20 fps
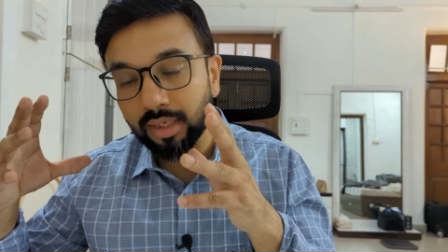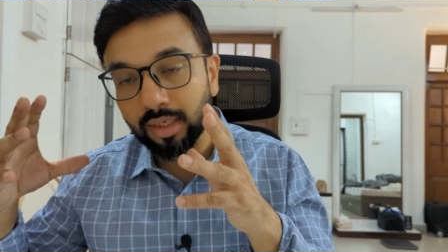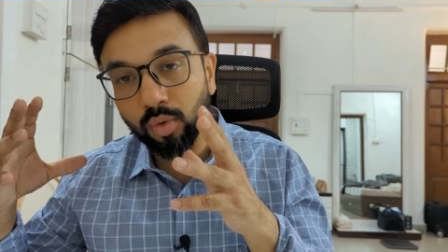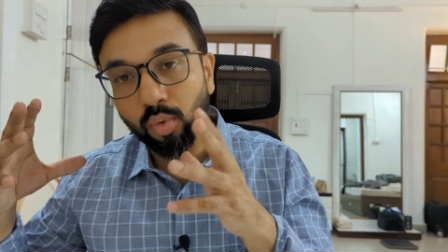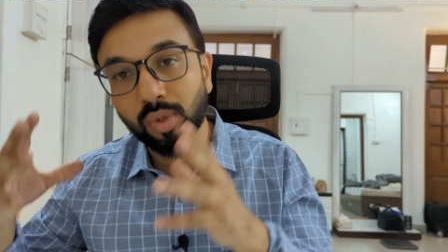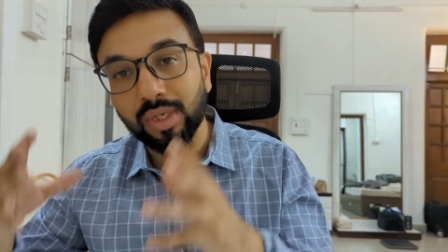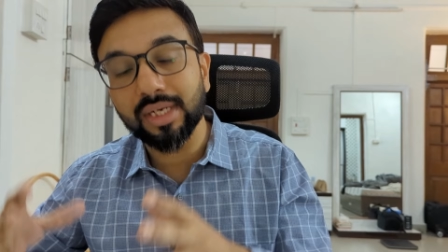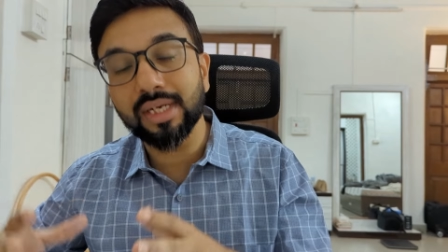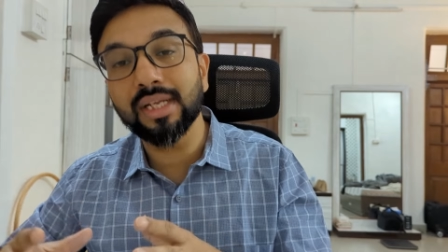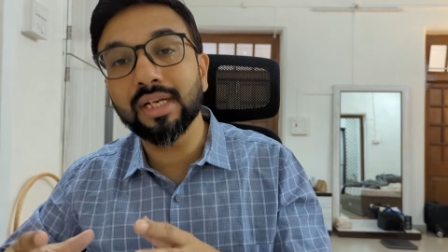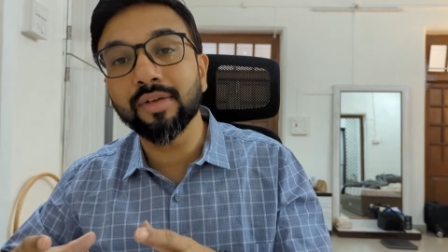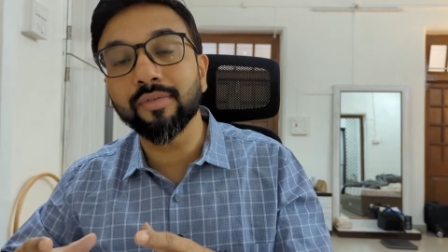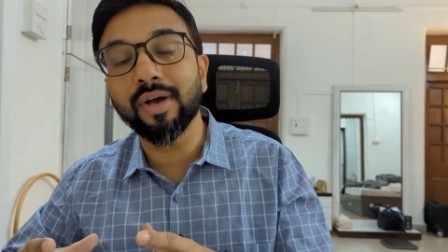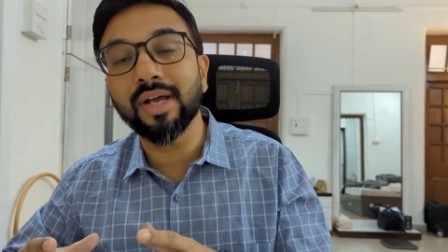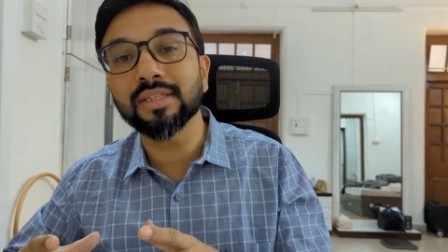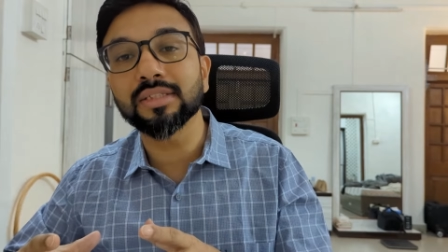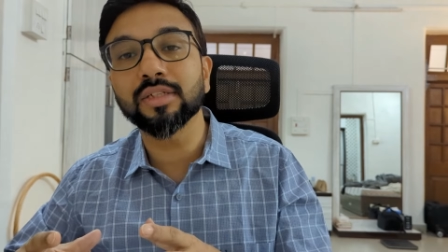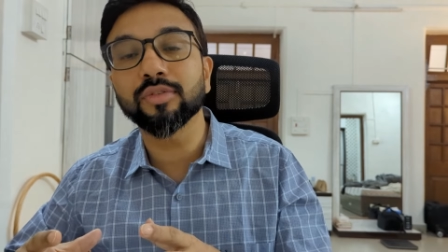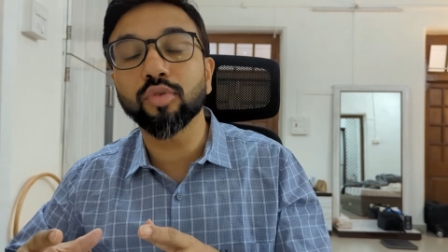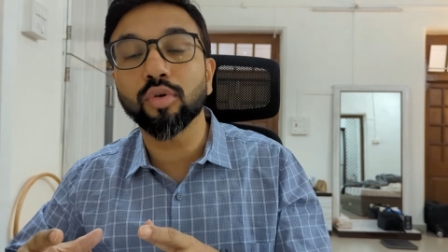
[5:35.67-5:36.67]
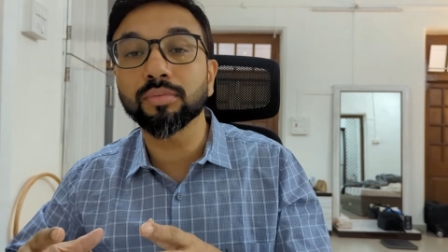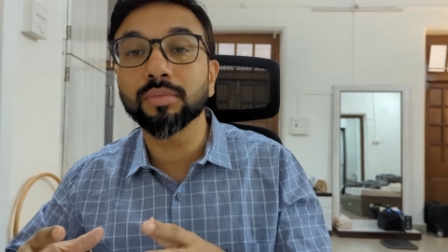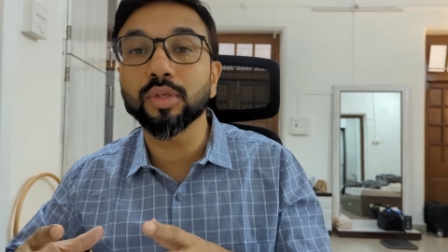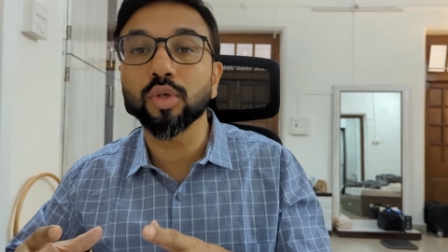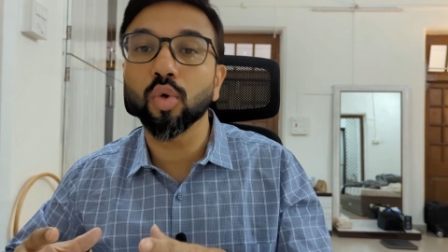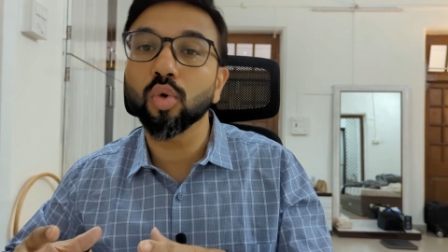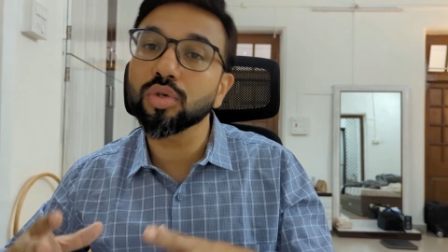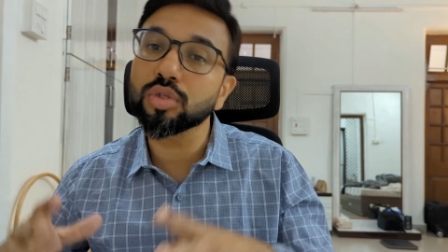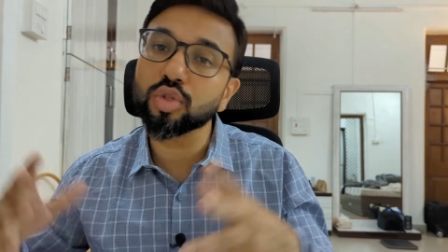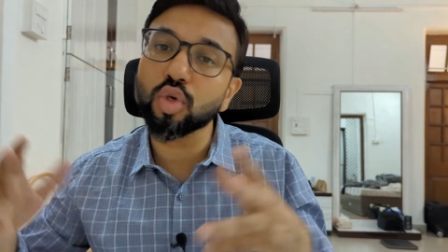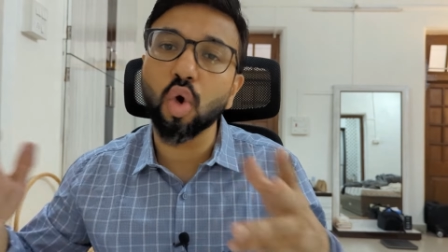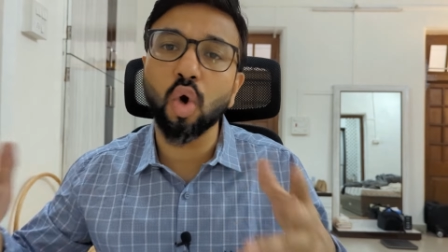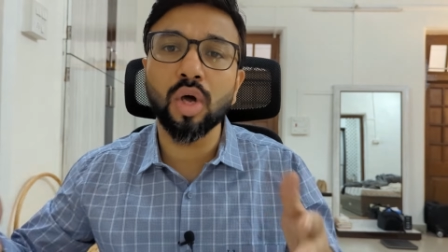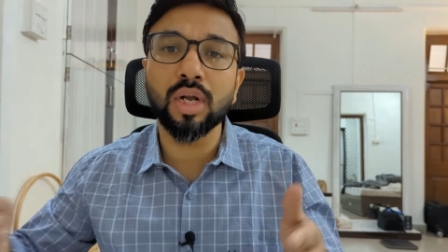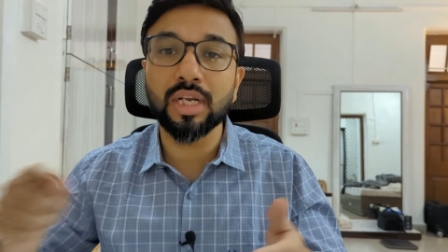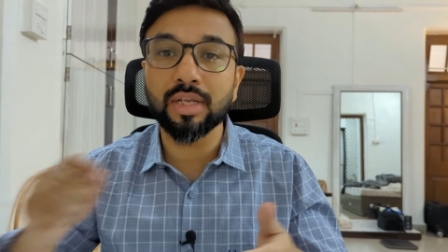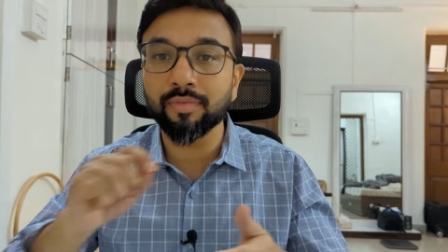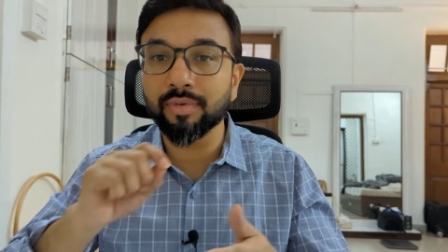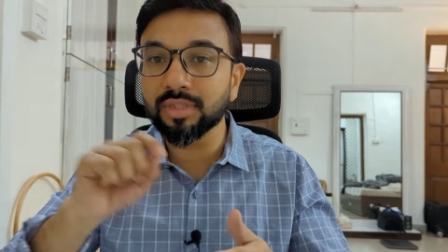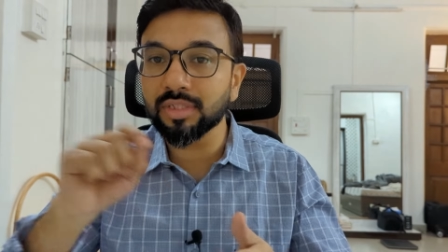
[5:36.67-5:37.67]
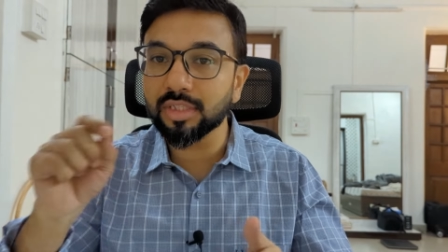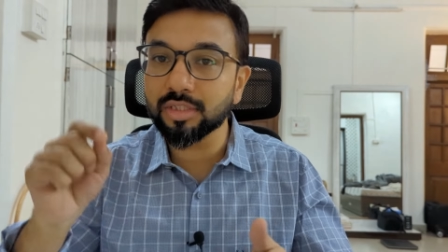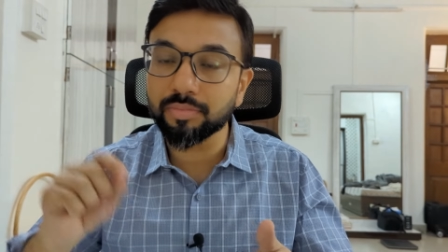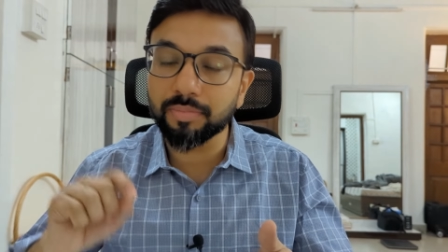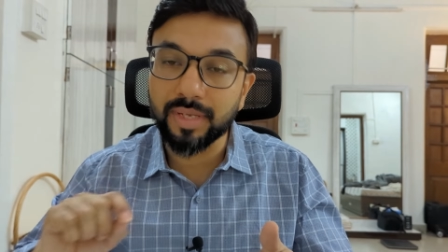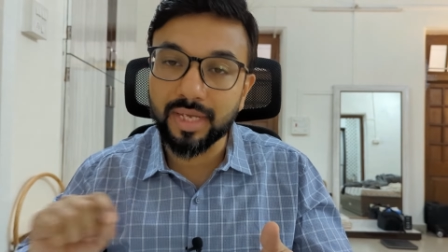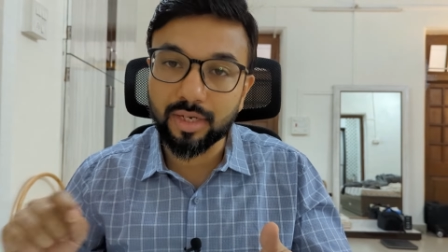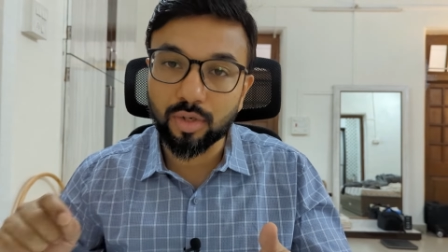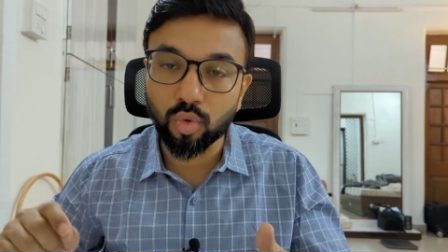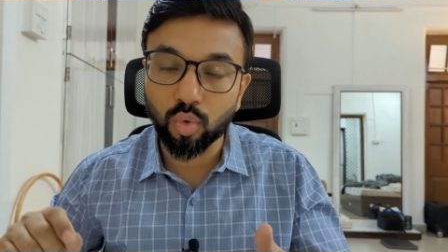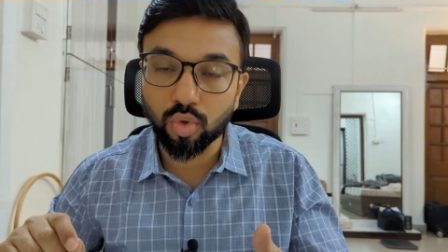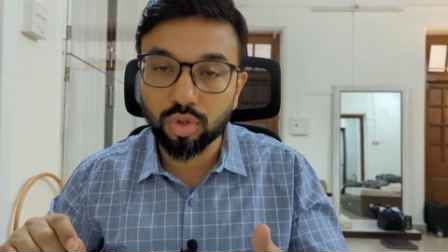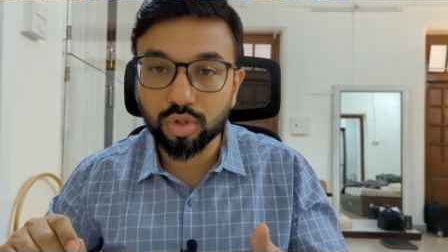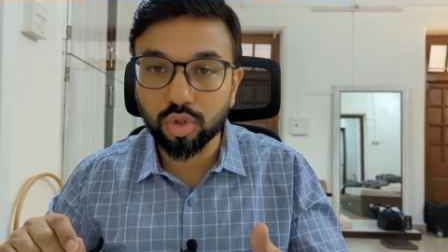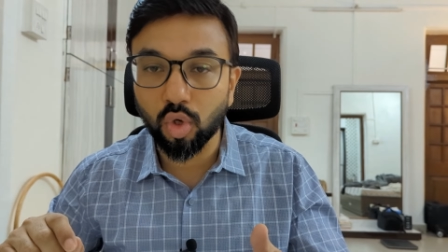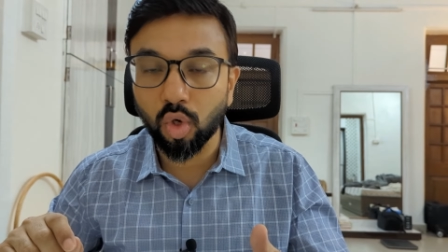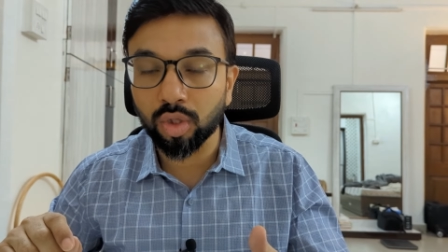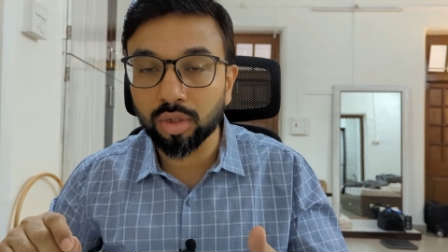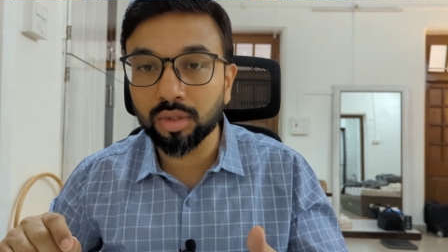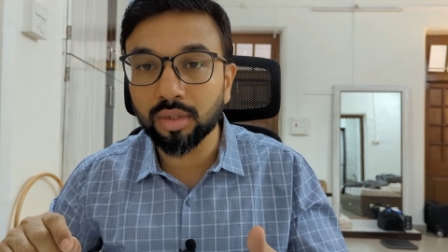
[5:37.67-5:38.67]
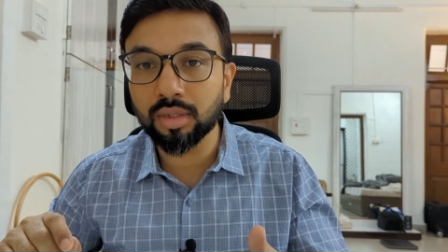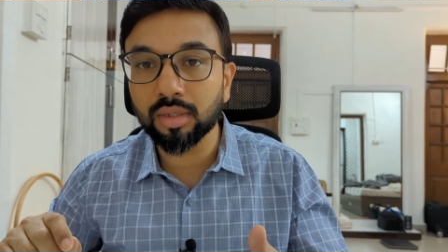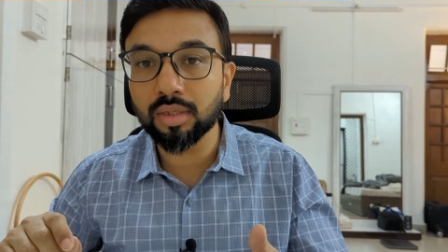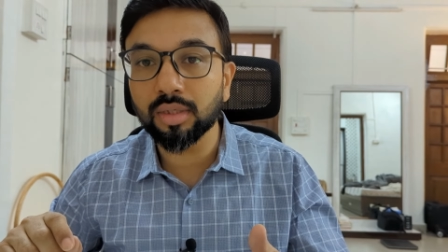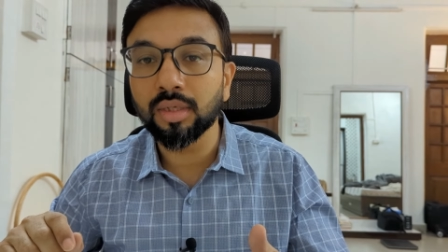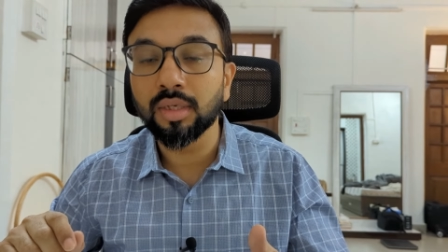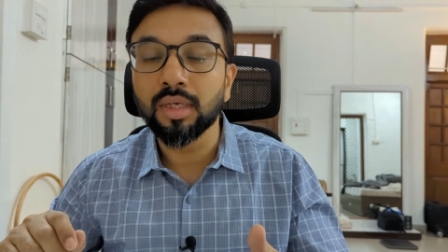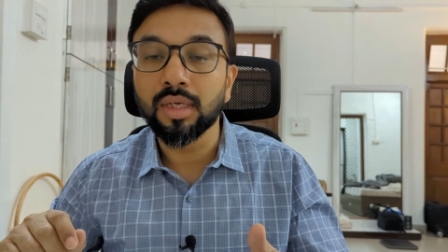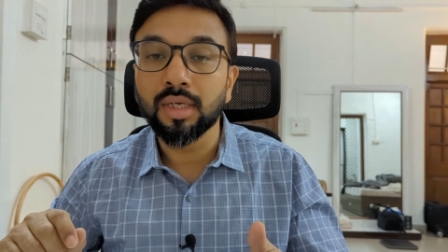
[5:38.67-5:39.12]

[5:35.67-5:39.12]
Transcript: quickly revise it from the notes, or even just make notes on the